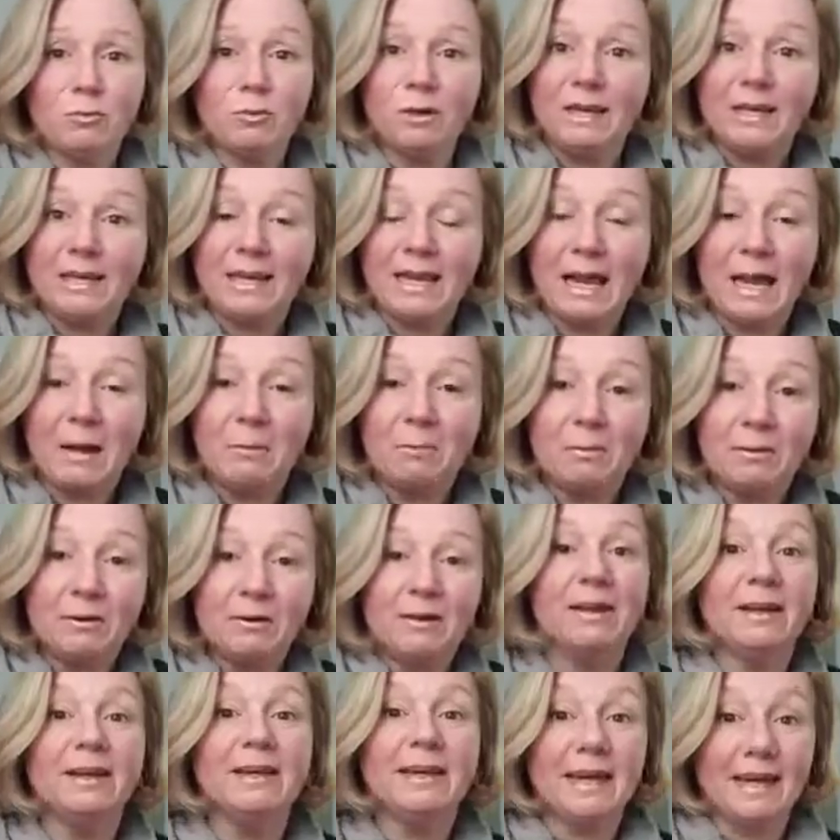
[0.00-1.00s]
recap
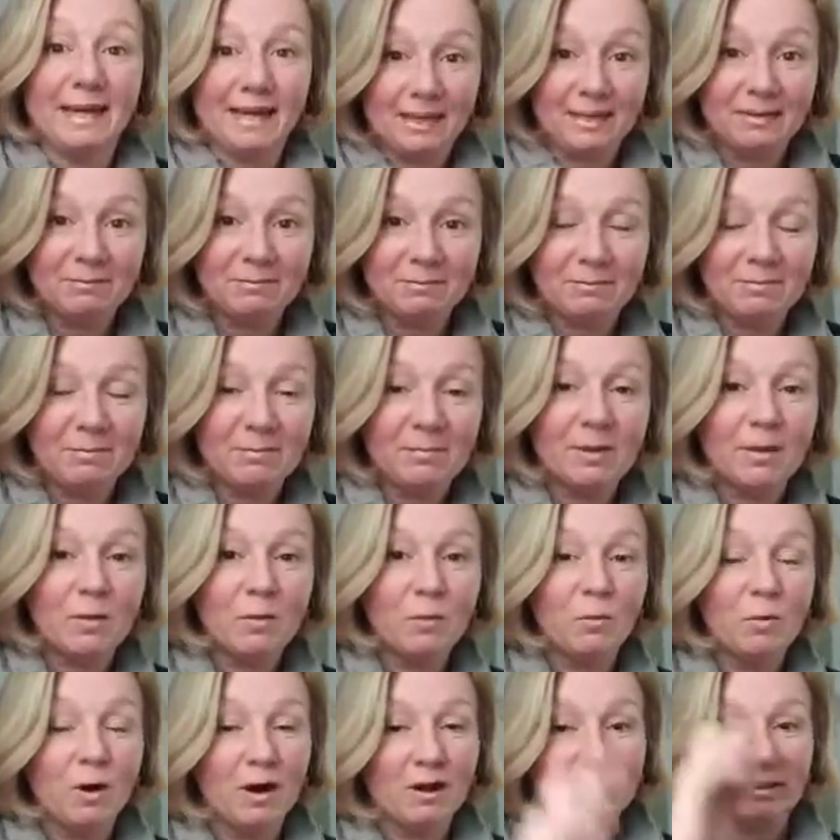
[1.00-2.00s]
again
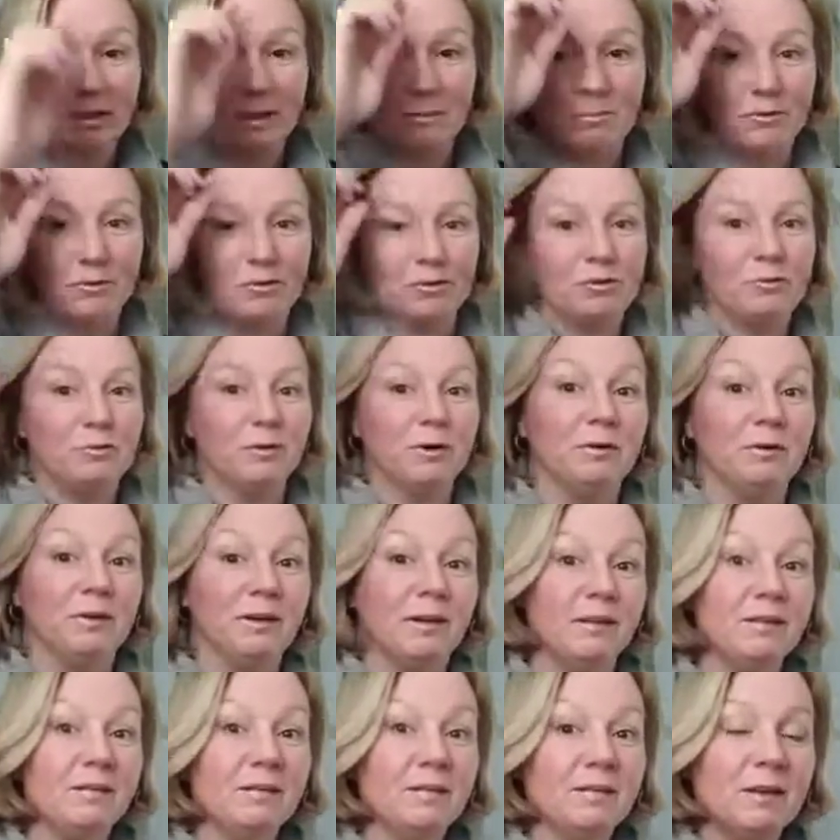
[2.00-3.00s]
what a temperature quilt
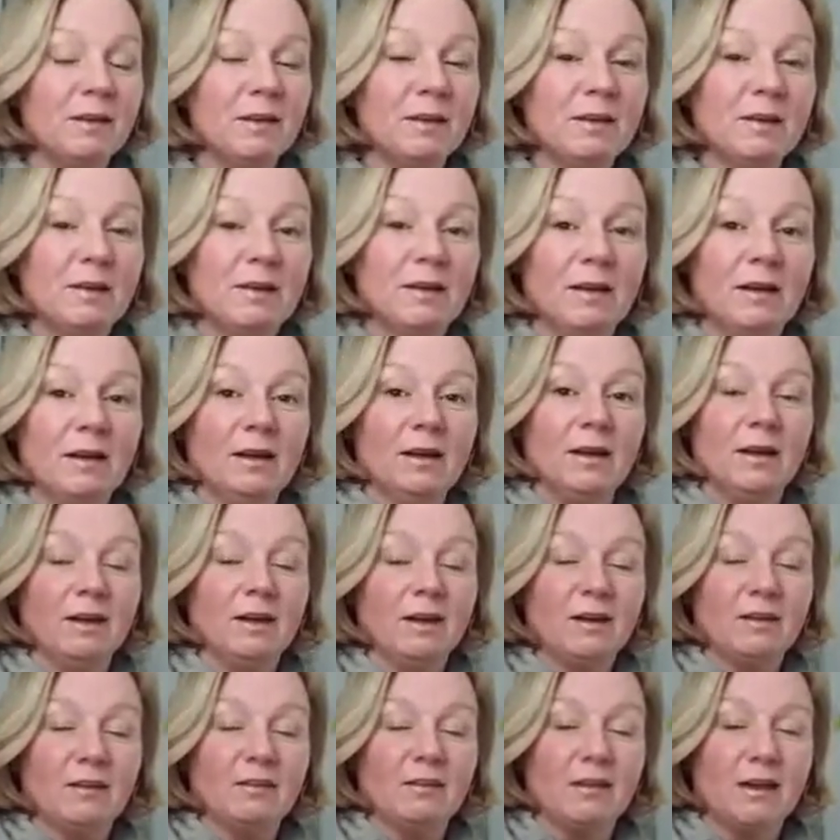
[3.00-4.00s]
is,
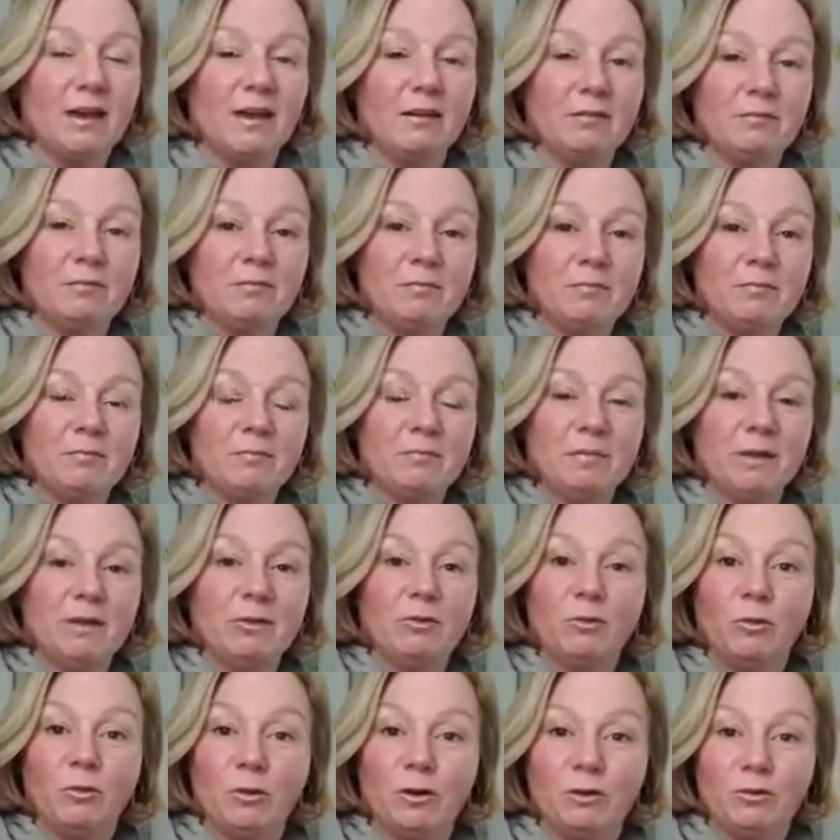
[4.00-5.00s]
because I've been
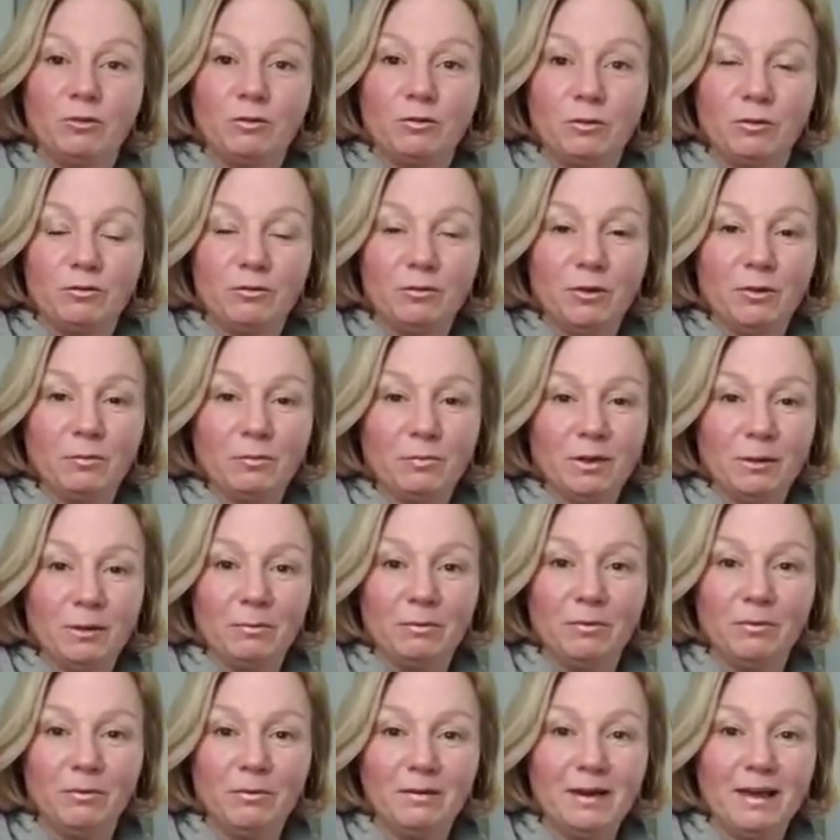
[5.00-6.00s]
talking to a few
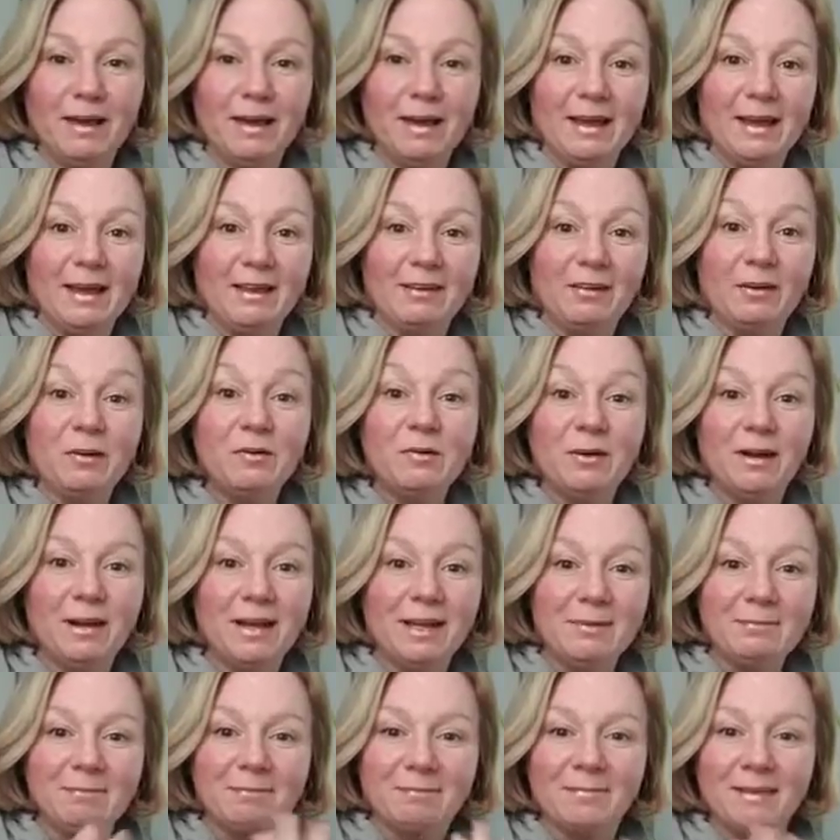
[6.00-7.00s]
people and oh
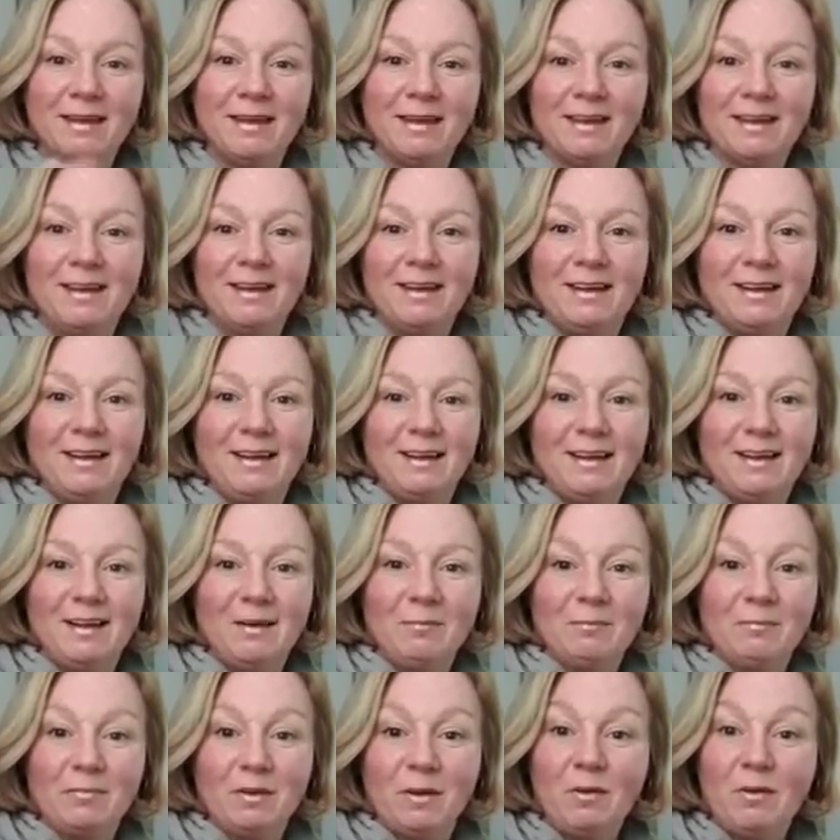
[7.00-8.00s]

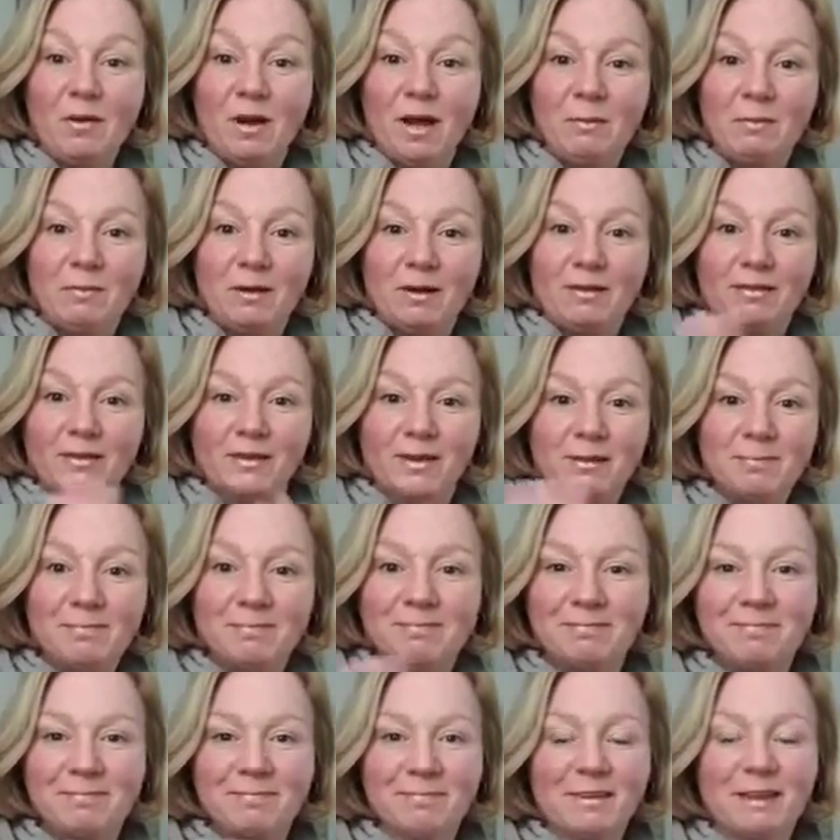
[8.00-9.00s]
hi Martha.
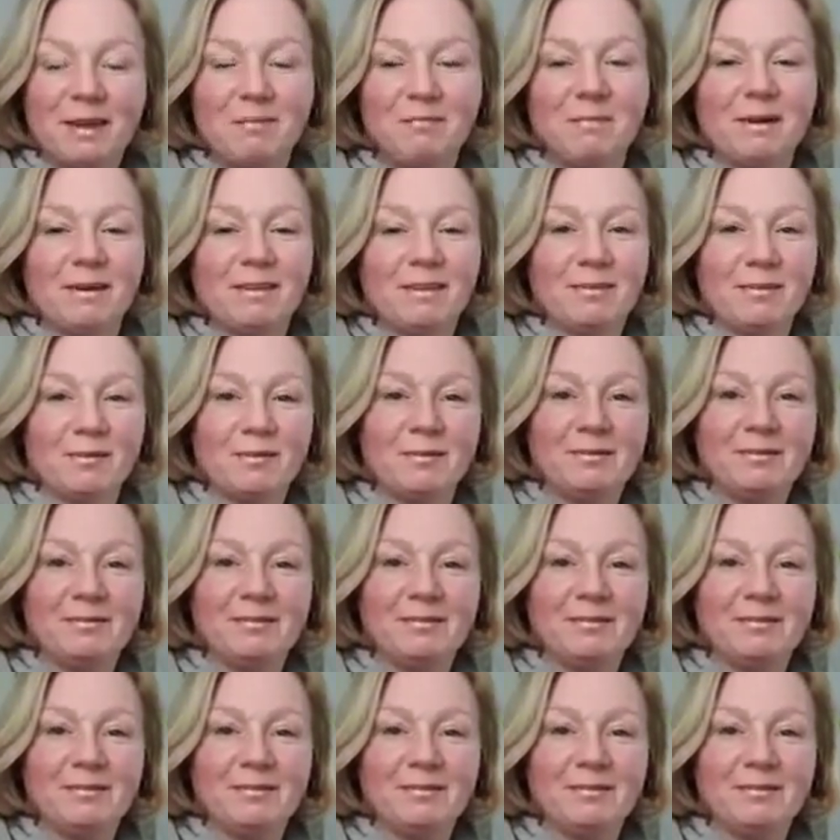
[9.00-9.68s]
Martha's